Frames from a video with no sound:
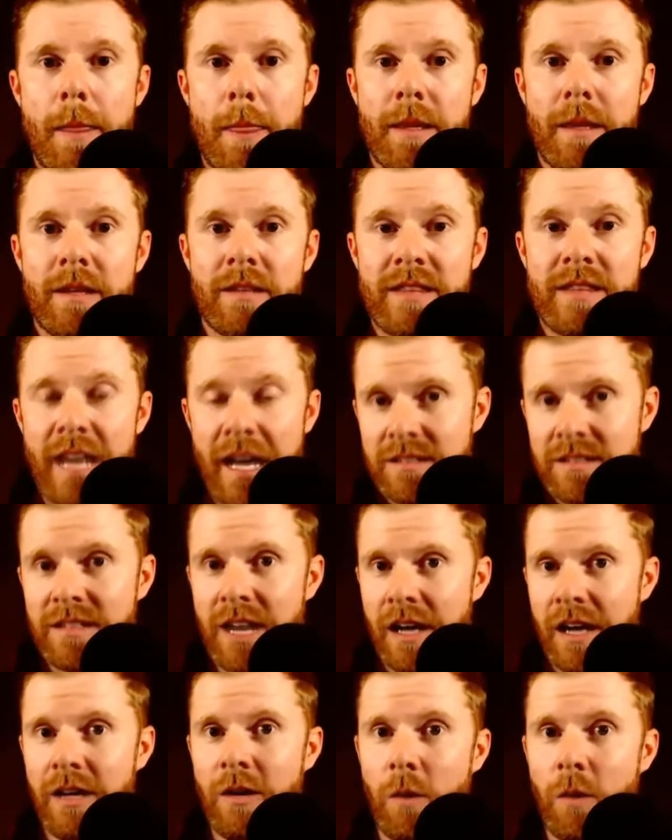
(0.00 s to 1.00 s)
That's
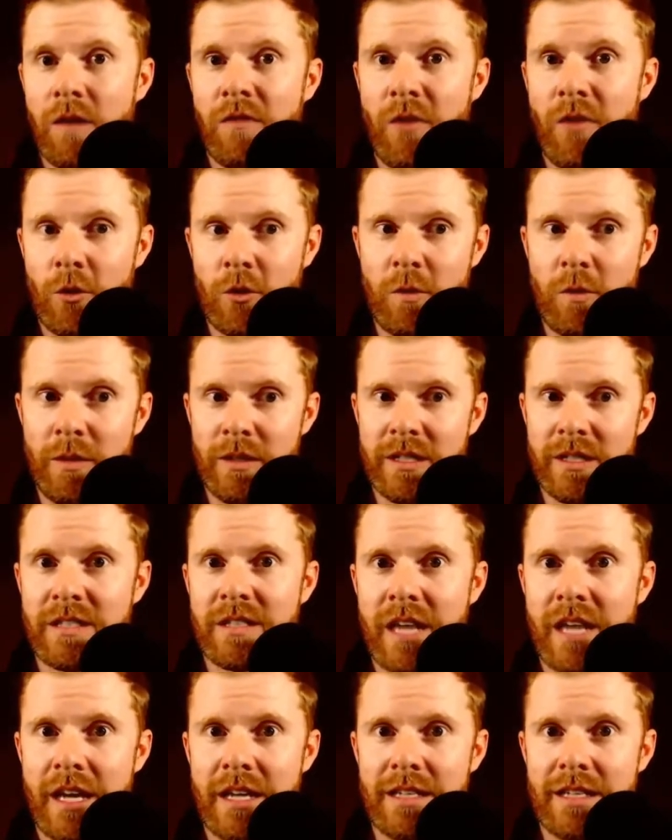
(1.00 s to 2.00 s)
kind of what vulnerability
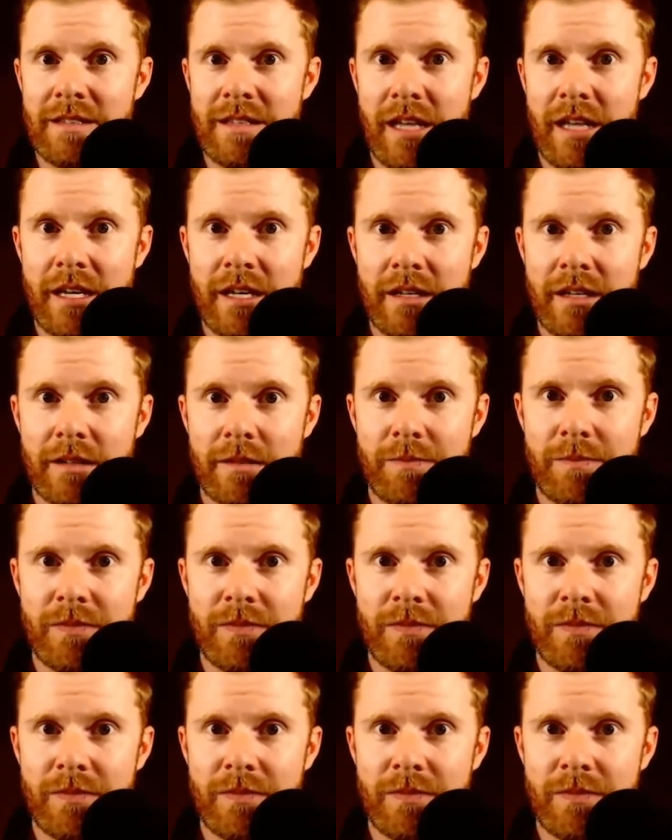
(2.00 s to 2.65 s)
scanning is like.